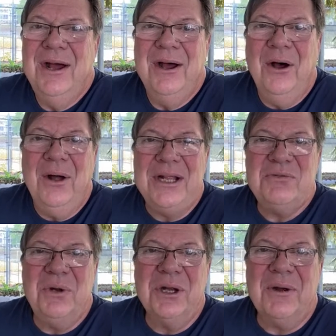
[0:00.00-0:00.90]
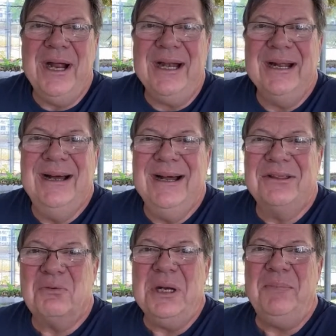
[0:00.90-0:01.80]
Oh, that's really great.
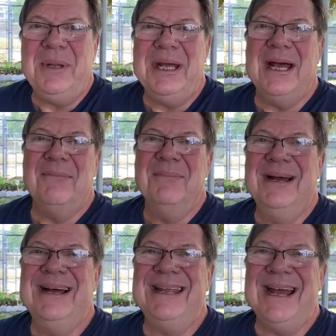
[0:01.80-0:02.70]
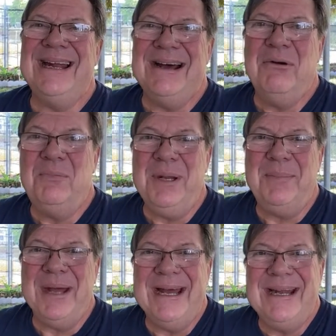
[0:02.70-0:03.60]
3 p.m. Yeah, that would be
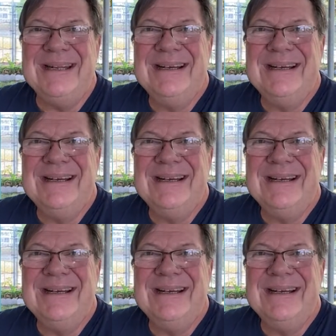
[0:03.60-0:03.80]
bad.